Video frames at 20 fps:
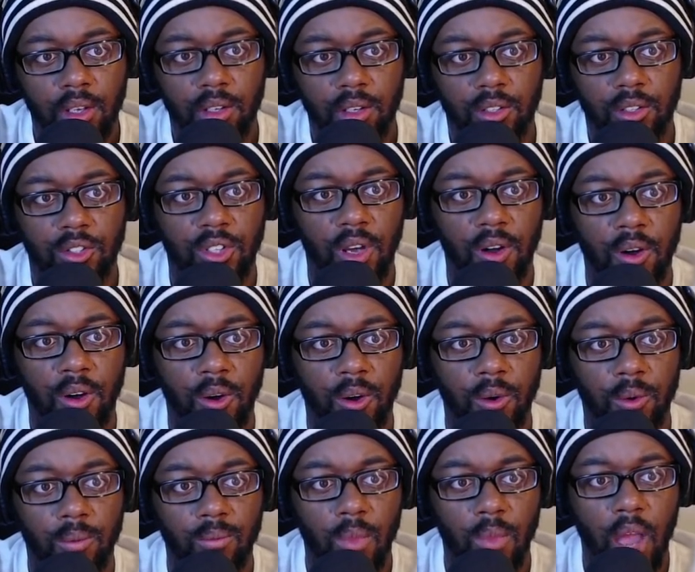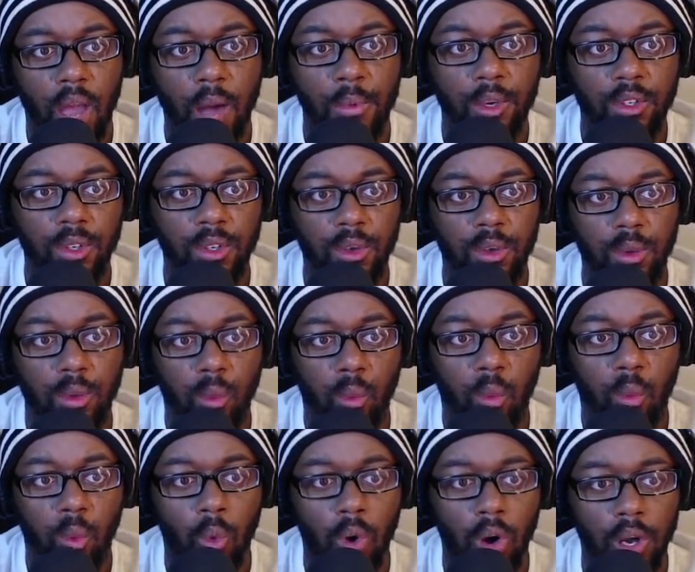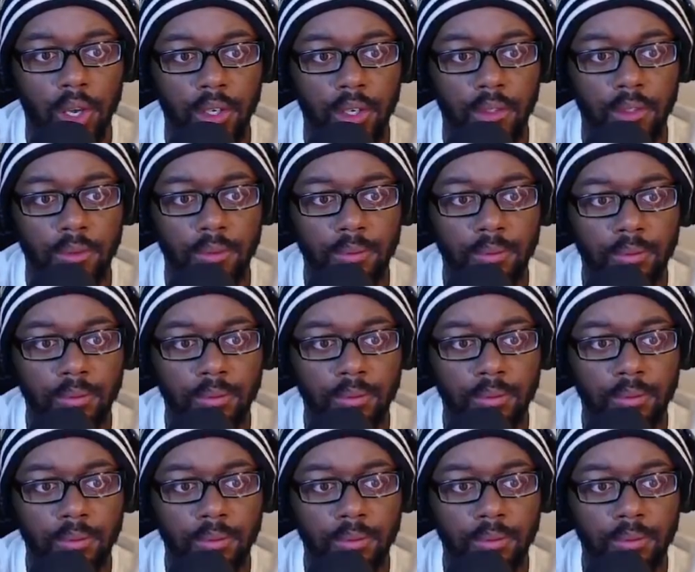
so I'm gonna do one